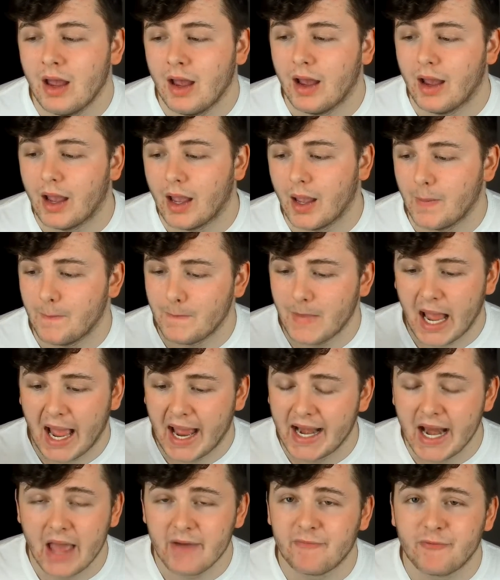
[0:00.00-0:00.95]
And
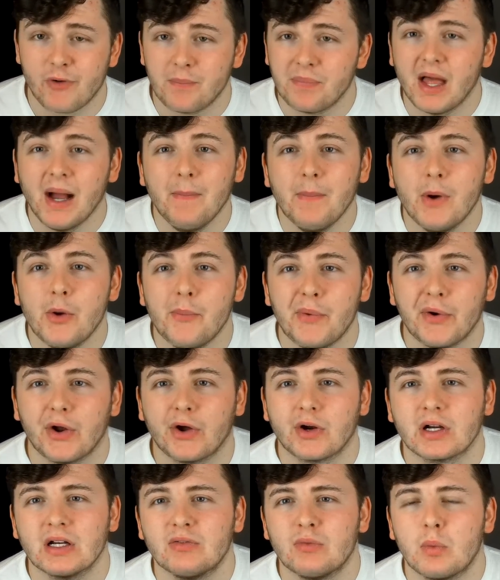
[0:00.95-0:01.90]
from that moment
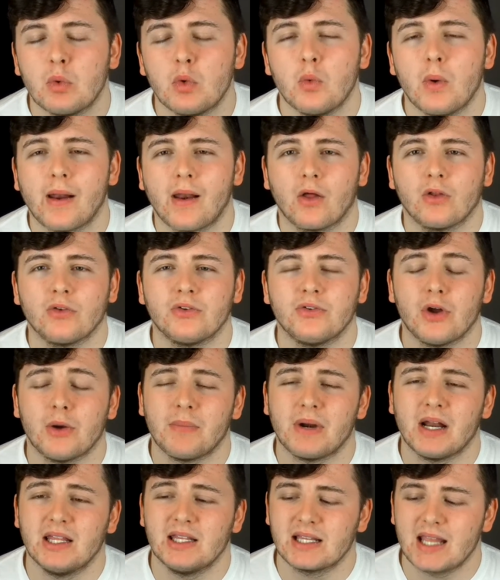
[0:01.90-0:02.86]
on, Liverpool went on to
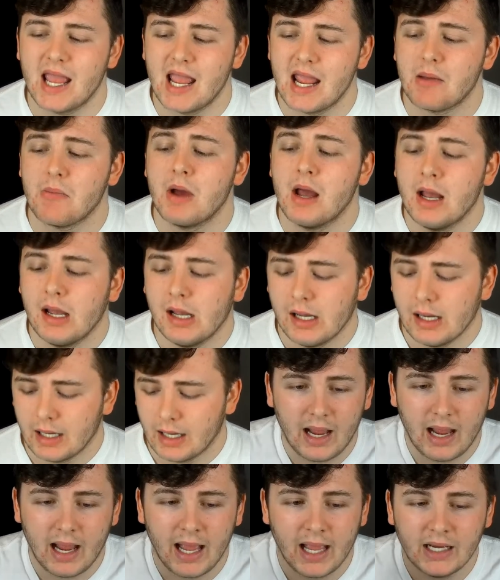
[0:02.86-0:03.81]
dominate the game.
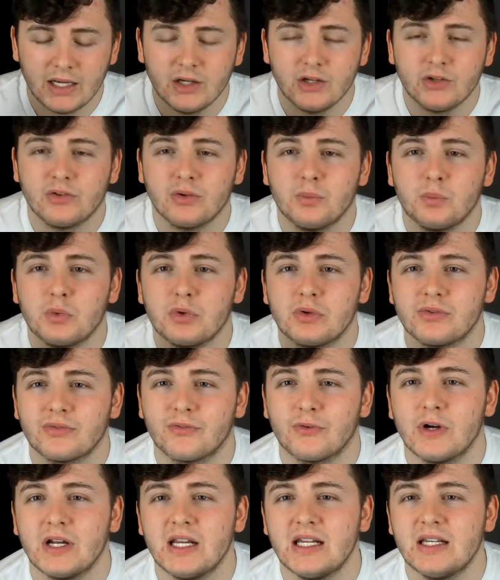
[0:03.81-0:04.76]
Henderson was
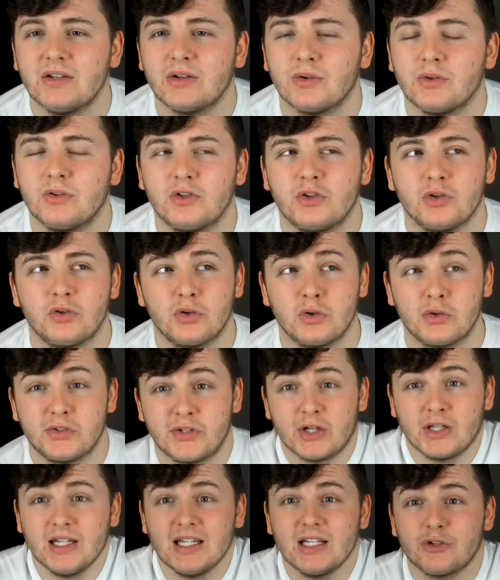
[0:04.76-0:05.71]
free
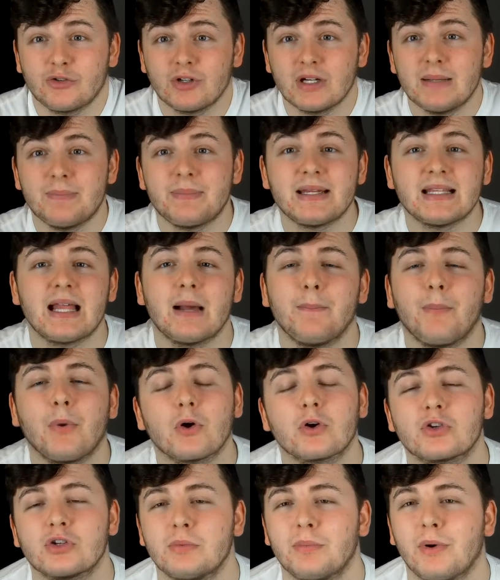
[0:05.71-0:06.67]
to literally be that
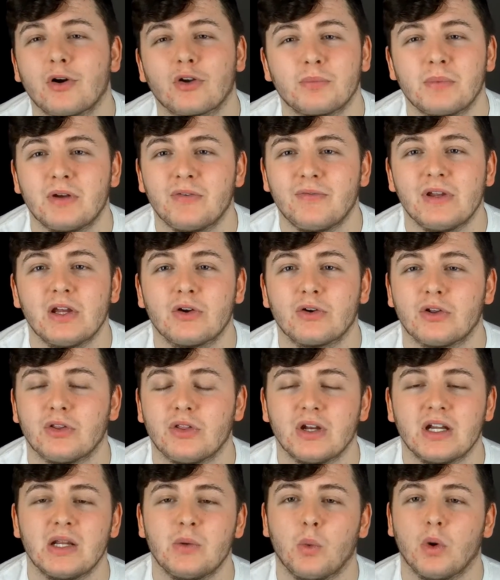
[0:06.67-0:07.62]
box-to-box midfielder
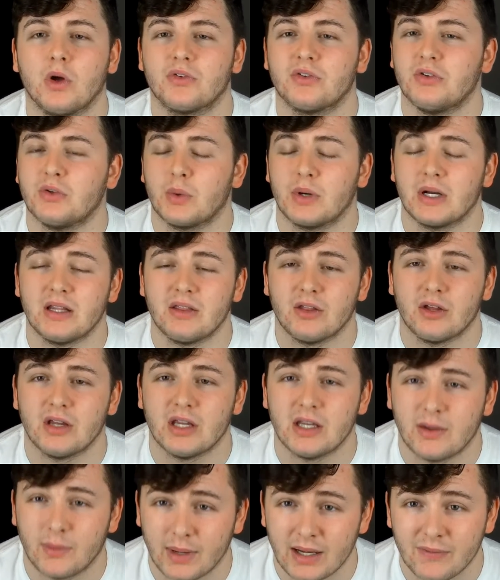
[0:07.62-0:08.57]
that he was in
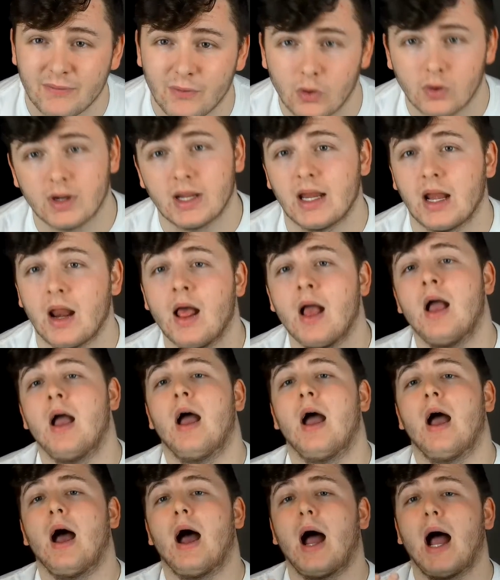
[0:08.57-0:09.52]
2013, 2014.
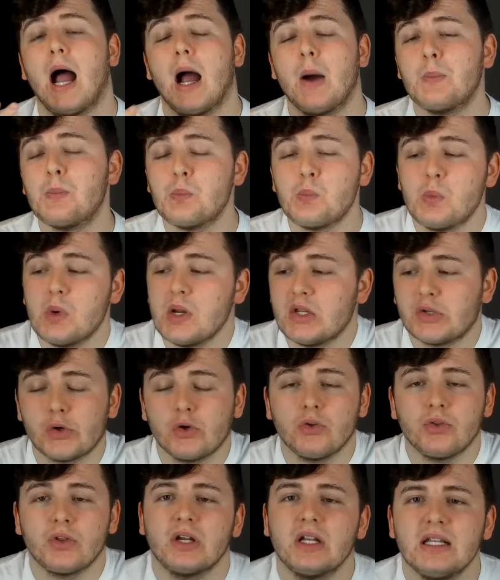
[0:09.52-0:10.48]
And we
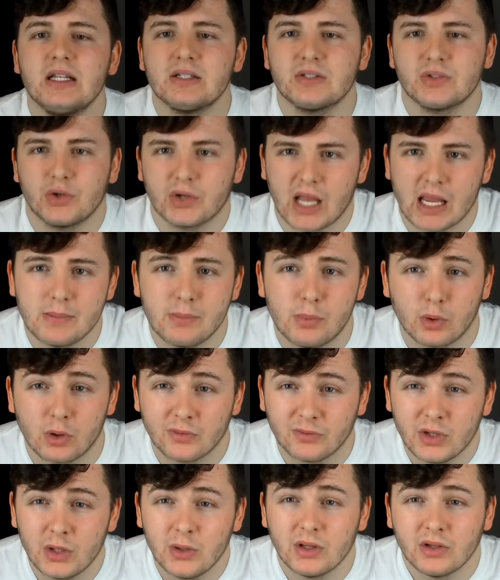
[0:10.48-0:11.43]
saw that he's still capable
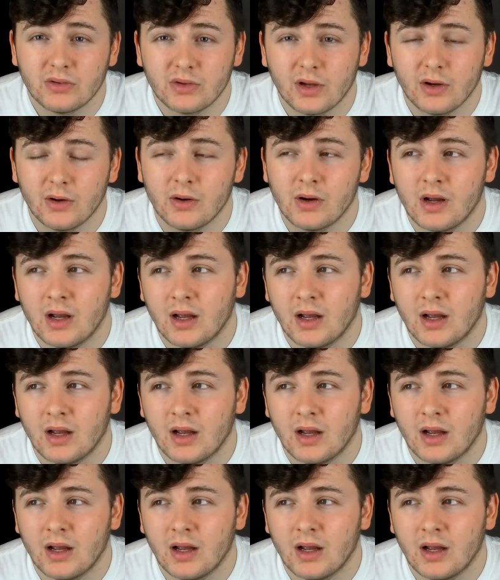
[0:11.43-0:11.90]
of doing so.